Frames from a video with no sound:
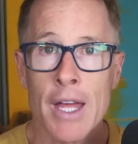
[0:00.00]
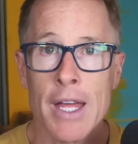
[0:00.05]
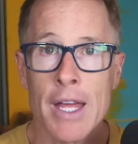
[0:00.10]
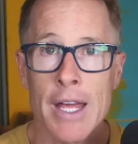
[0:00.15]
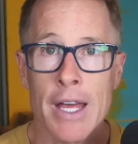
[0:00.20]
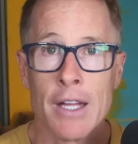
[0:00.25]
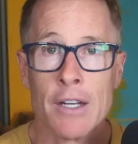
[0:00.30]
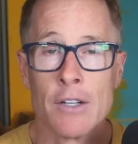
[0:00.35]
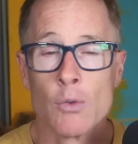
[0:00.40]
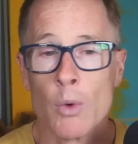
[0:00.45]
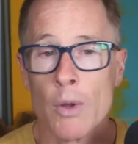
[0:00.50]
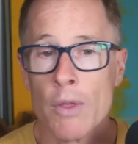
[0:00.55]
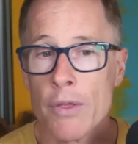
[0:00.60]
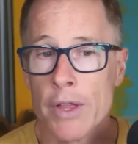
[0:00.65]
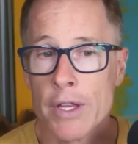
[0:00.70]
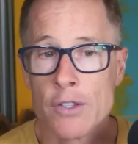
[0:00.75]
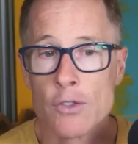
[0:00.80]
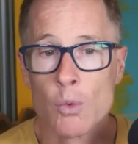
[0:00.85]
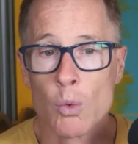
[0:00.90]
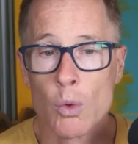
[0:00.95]
And when
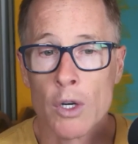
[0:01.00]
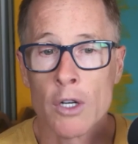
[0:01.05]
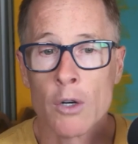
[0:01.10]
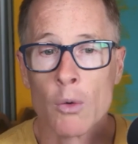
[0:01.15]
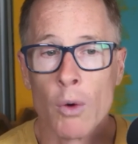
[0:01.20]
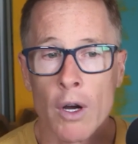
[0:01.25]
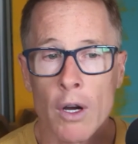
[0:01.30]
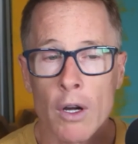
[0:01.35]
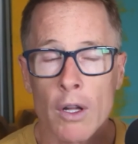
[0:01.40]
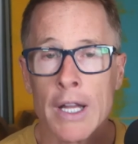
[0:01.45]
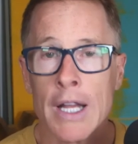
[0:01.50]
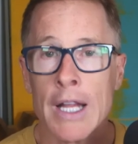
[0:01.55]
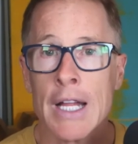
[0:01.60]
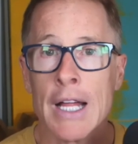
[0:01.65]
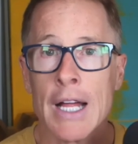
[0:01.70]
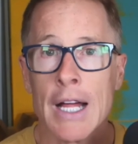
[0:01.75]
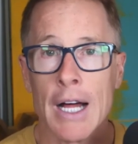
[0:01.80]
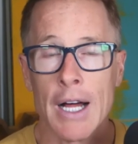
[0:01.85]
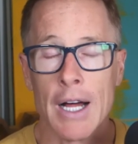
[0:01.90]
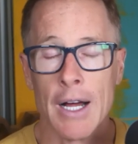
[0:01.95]
things work well,
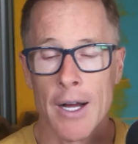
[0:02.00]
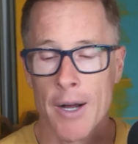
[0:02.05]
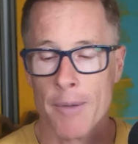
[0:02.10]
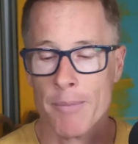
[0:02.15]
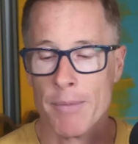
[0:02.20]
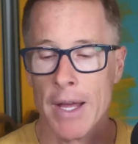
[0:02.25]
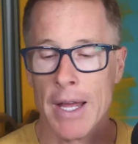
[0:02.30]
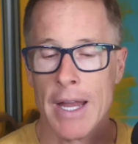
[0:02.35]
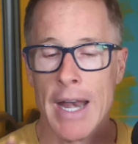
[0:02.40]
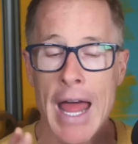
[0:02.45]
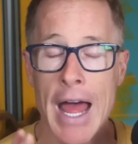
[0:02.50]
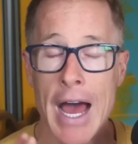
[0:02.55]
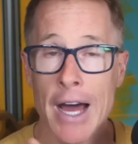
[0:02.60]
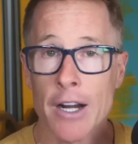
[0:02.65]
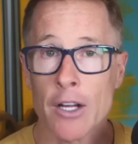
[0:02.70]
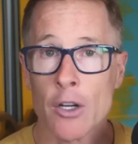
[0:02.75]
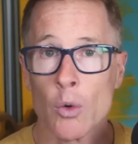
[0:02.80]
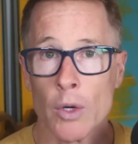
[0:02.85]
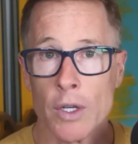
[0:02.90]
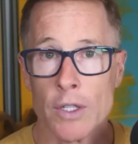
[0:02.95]
an
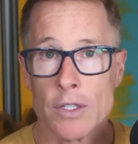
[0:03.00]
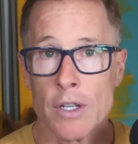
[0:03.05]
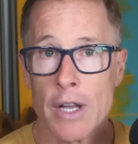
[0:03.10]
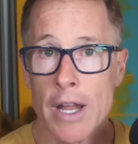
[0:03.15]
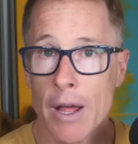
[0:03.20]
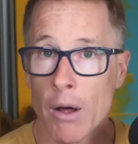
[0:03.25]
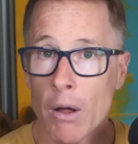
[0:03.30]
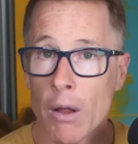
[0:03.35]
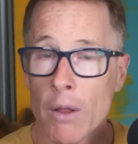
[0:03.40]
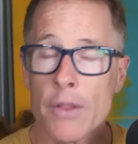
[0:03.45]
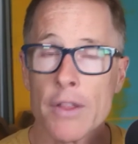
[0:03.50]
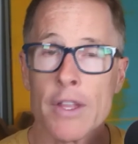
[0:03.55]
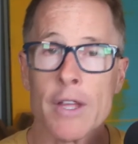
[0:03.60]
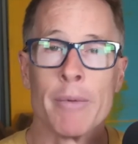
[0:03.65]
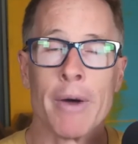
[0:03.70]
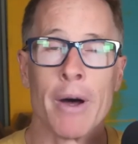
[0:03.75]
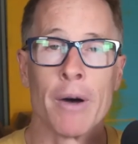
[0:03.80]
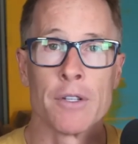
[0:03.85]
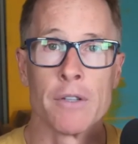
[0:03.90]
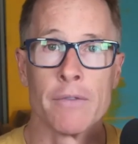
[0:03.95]
adequate, healthy
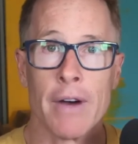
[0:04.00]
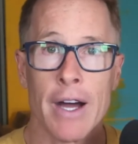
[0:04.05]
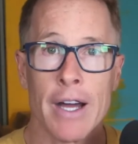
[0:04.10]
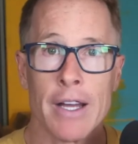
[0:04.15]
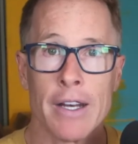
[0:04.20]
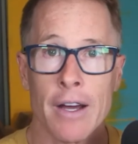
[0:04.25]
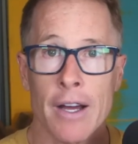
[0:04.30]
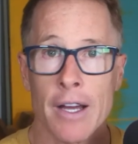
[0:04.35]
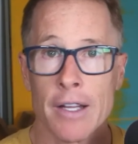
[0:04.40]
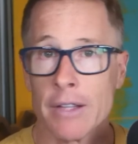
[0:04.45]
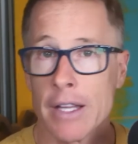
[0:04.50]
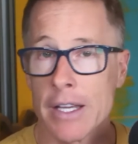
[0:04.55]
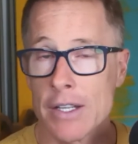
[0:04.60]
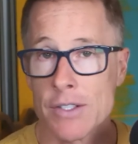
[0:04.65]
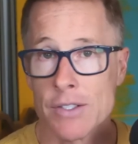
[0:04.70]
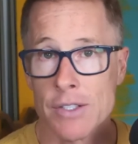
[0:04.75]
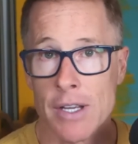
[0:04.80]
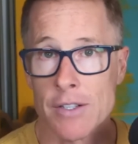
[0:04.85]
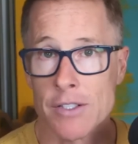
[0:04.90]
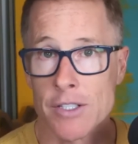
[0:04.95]
amount of iodine, like
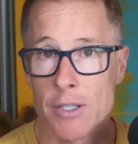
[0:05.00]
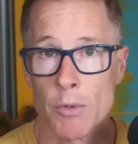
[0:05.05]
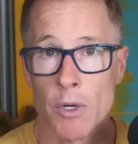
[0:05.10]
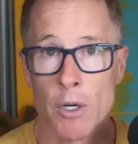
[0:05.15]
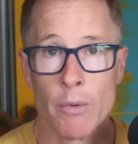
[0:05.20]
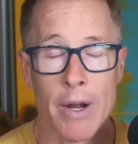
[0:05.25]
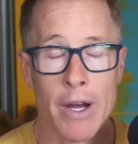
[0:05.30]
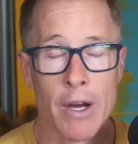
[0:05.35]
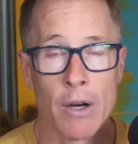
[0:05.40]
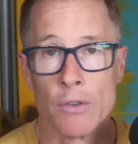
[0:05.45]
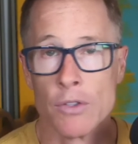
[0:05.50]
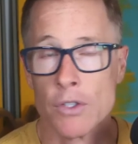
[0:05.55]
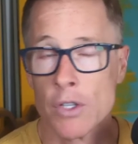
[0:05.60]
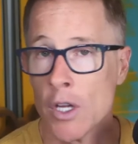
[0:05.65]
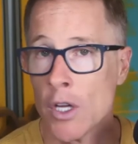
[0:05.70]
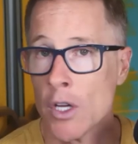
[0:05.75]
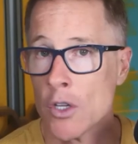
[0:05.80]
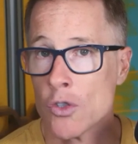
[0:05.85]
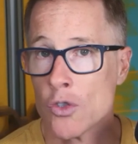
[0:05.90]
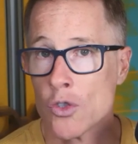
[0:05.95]
say somewhere around
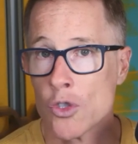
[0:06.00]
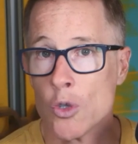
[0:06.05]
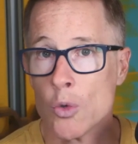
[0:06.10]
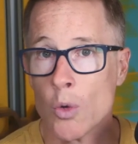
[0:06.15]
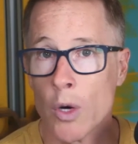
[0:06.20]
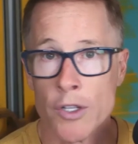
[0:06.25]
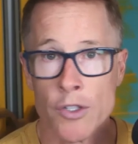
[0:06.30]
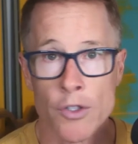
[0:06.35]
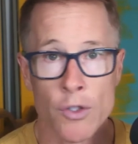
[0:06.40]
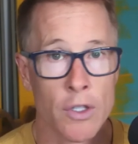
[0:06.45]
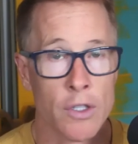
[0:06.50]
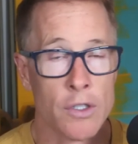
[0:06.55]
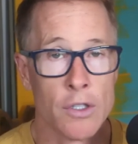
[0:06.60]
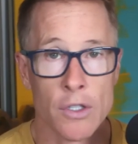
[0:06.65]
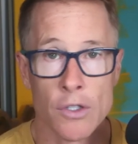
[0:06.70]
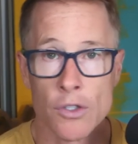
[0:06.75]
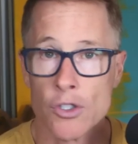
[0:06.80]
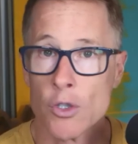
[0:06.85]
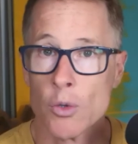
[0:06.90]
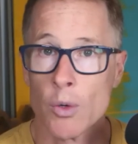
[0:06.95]
200
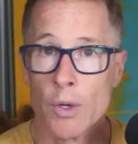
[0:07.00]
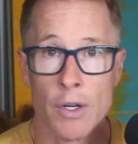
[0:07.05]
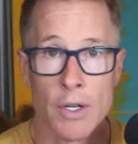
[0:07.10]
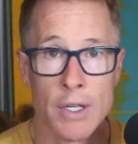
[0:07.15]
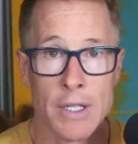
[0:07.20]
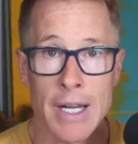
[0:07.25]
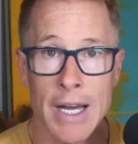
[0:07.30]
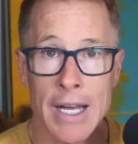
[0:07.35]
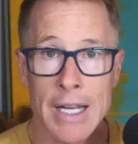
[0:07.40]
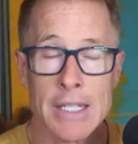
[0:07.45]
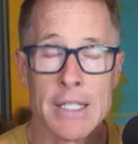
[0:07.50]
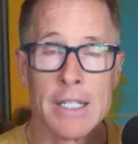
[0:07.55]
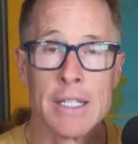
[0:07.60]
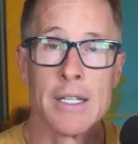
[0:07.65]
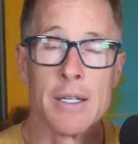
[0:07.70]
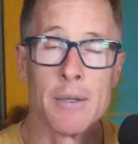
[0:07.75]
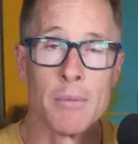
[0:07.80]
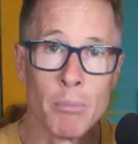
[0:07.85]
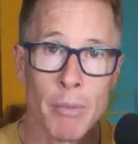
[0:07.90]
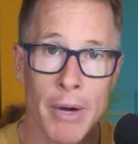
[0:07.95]
to
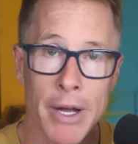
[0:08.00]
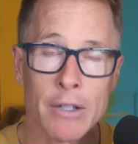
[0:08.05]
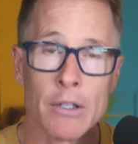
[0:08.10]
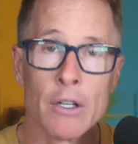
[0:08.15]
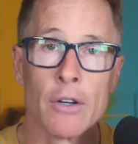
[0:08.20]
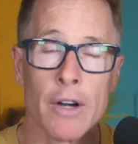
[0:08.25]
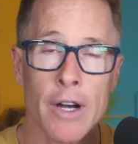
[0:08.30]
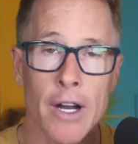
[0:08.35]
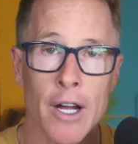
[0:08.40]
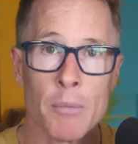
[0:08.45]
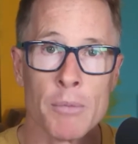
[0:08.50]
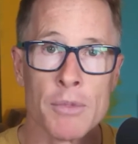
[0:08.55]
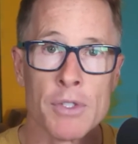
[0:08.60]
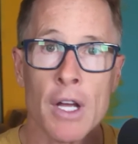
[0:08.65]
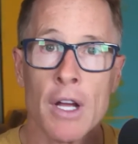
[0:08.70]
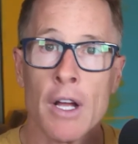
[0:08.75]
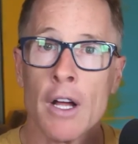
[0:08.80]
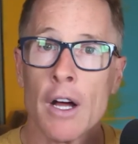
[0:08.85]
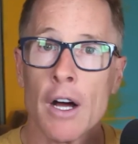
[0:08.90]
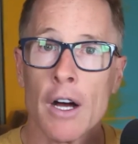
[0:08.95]
290 micrograms,
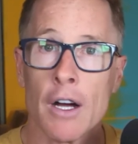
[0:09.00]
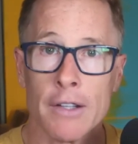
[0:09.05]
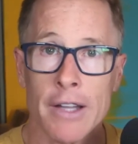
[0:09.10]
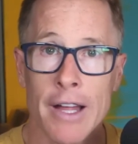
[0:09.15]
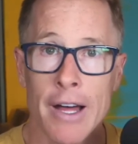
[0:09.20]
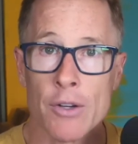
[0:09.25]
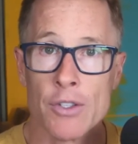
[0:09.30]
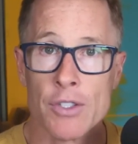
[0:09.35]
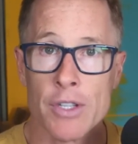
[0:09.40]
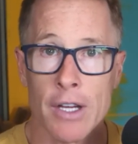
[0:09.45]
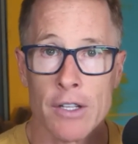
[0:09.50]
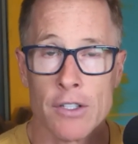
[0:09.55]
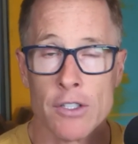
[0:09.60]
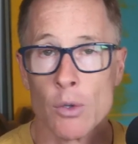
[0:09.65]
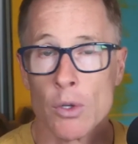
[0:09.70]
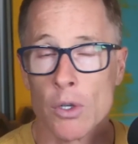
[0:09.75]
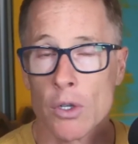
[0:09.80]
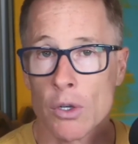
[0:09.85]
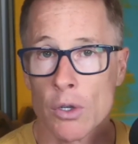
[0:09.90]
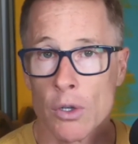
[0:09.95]
allows that
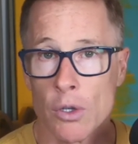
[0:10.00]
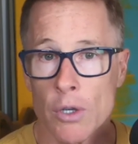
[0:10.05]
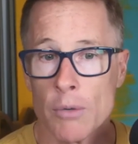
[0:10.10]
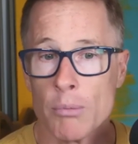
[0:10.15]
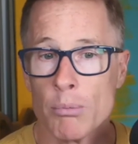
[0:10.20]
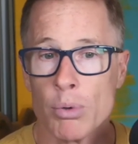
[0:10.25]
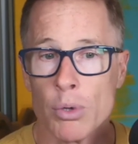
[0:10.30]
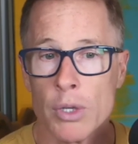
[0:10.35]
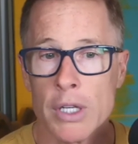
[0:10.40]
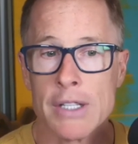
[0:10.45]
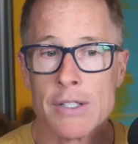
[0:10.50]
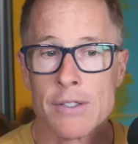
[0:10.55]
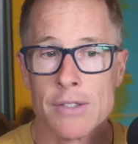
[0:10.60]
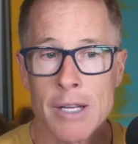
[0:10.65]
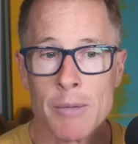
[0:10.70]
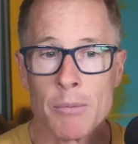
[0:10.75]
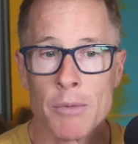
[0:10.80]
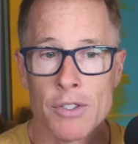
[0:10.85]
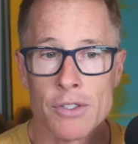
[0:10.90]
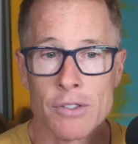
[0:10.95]
to occur pretty
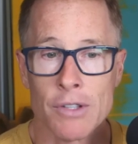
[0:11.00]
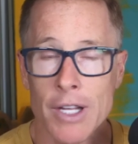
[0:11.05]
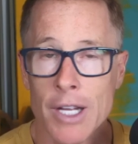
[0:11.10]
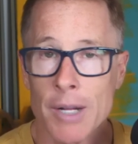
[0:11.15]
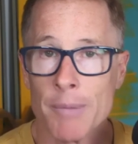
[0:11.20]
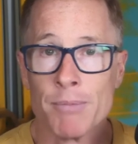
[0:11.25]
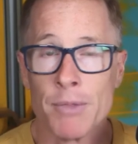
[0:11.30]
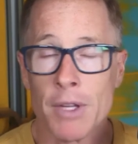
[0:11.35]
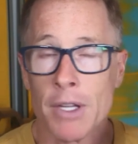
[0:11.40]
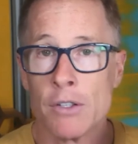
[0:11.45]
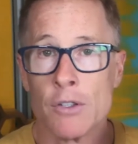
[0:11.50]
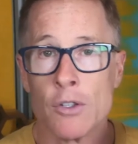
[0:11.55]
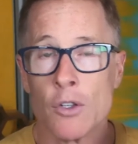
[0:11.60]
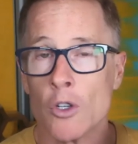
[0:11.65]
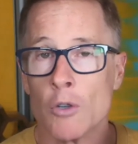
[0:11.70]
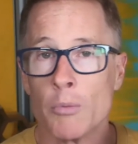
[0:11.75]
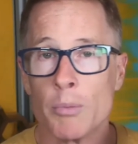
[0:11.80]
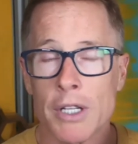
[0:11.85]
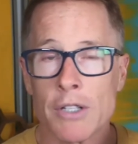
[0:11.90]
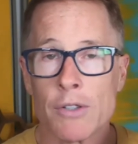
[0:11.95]
seamlessly and
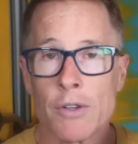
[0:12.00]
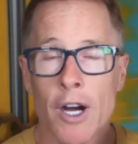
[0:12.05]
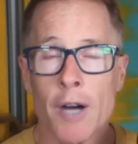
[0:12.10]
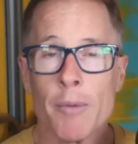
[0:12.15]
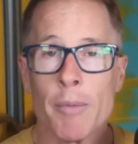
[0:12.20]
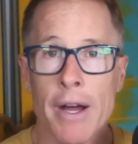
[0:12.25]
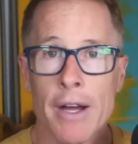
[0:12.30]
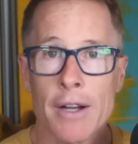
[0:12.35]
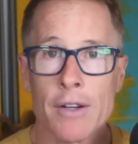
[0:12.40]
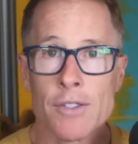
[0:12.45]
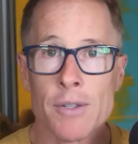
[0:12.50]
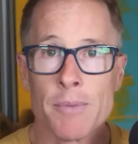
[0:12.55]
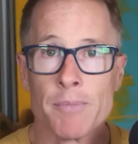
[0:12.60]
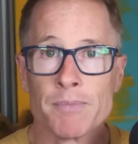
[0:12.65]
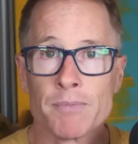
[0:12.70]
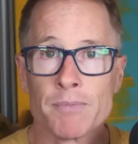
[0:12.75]
no big drawbacks.